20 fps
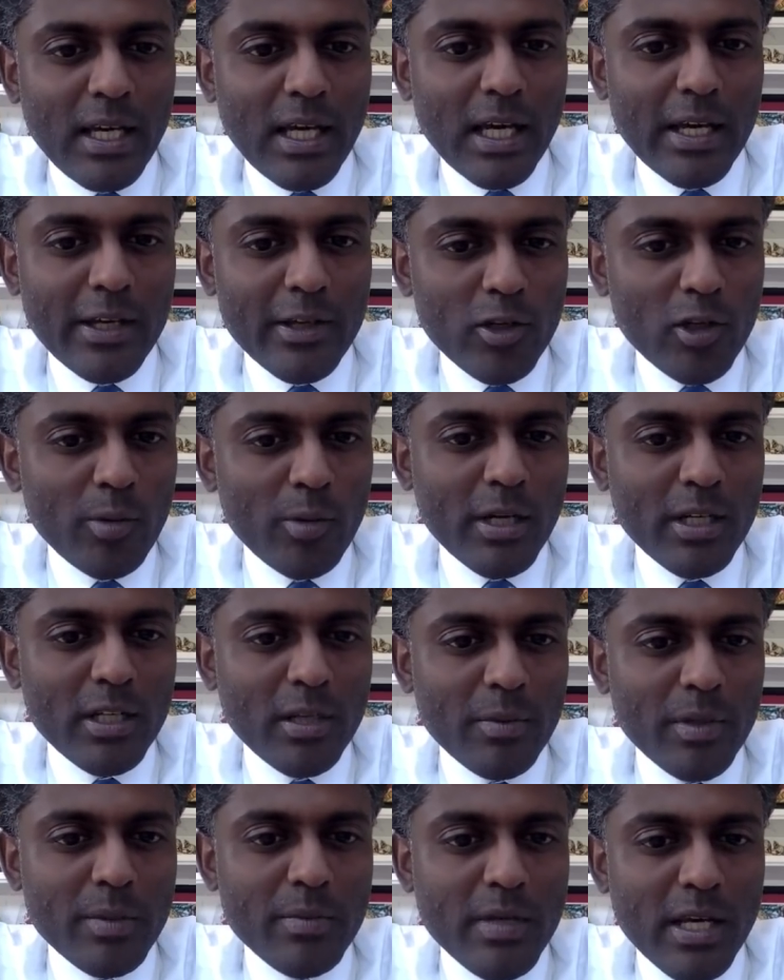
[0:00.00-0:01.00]
You know about
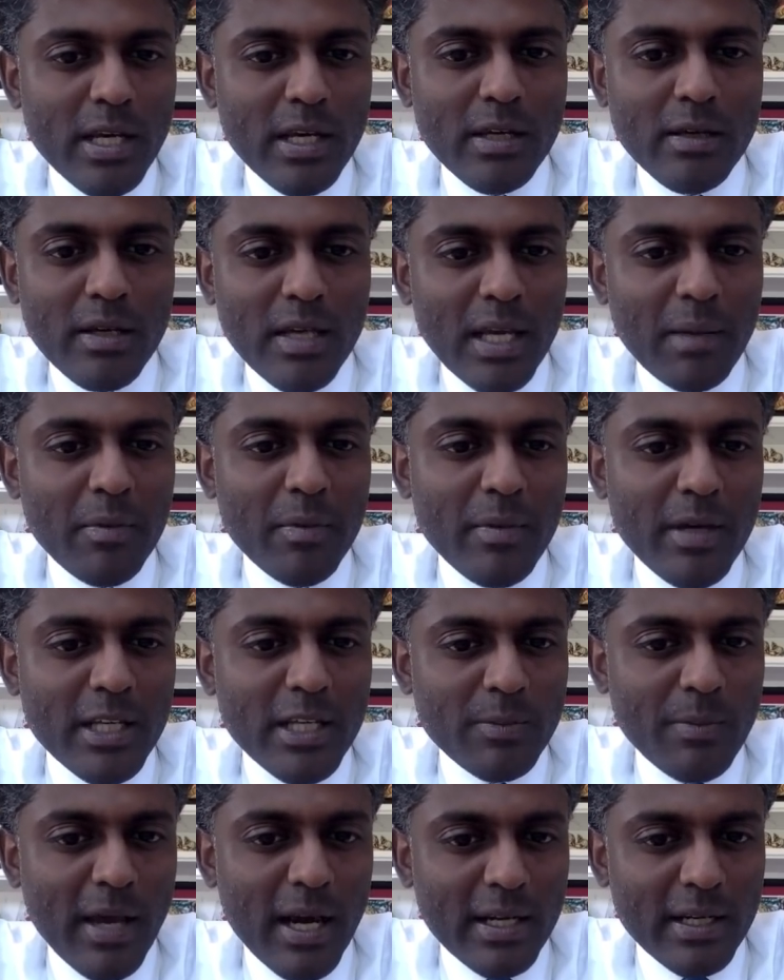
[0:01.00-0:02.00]
WNBA. MMA
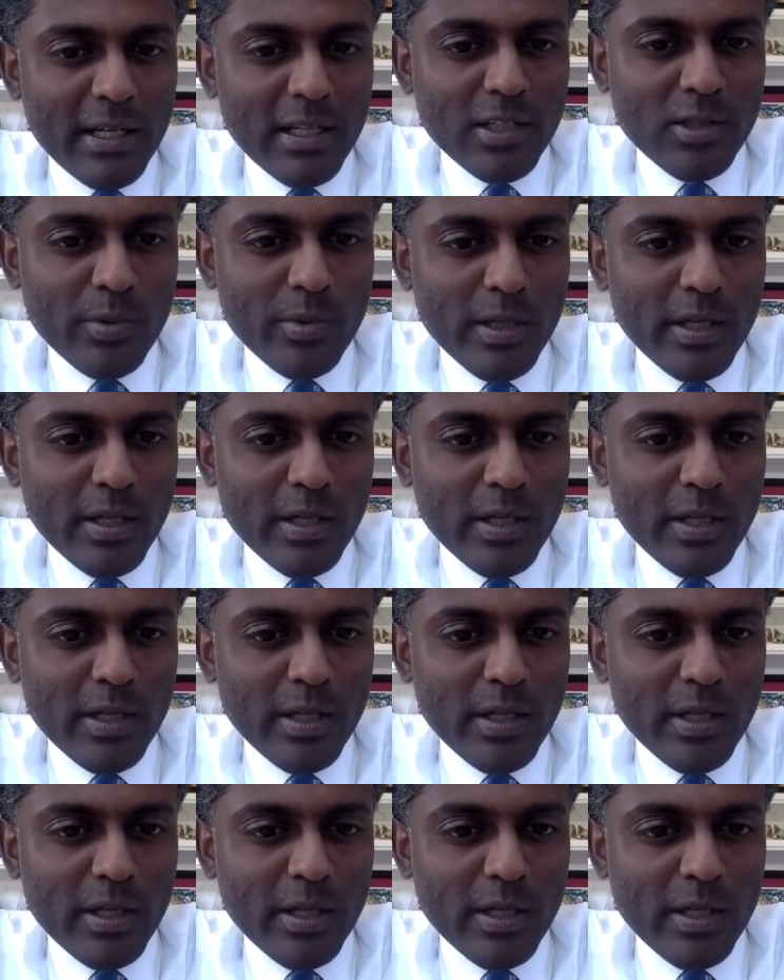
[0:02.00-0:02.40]
is back next